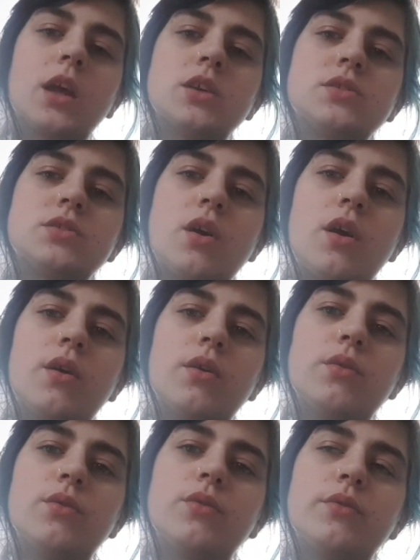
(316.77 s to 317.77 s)

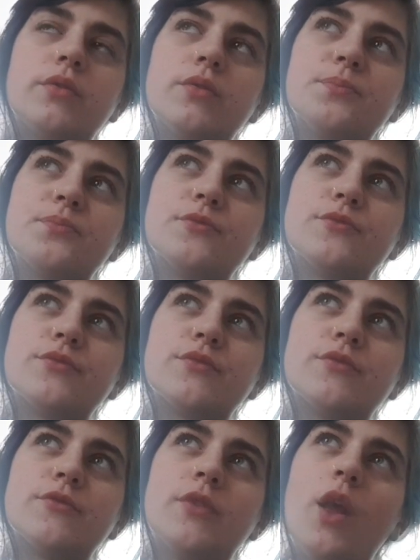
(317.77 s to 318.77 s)
So,
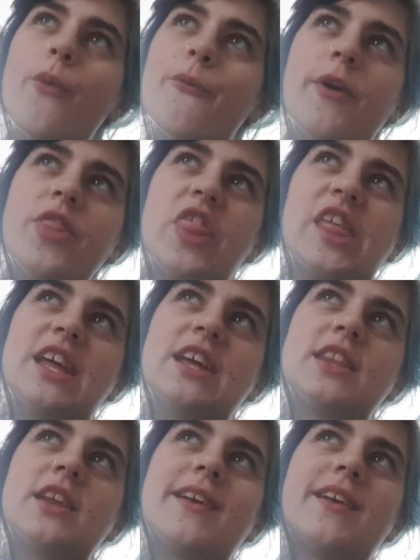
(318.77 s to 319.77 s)
one
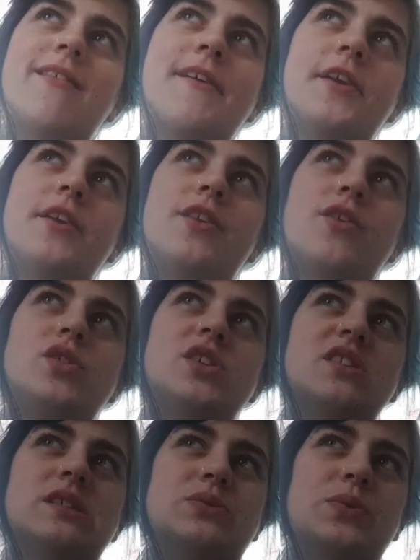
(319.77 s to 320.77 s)
thing that I kind of
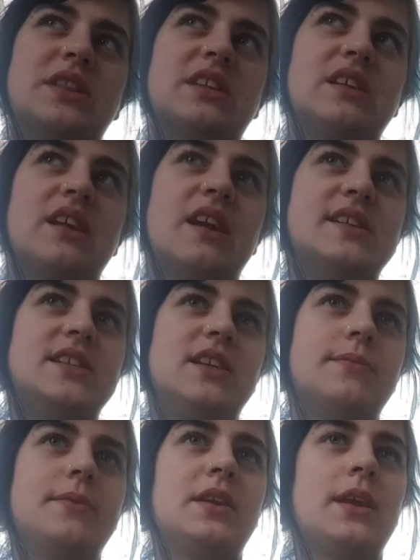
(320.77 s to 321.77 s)
noticed with the DID
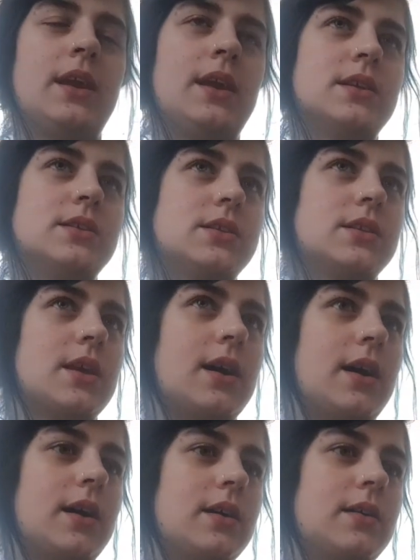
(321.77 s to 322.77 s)
community is
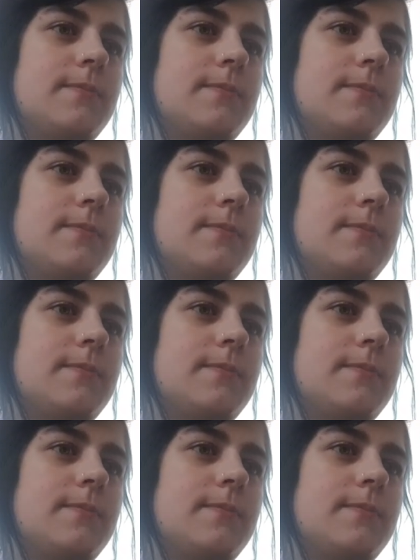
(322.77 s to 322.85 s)
that,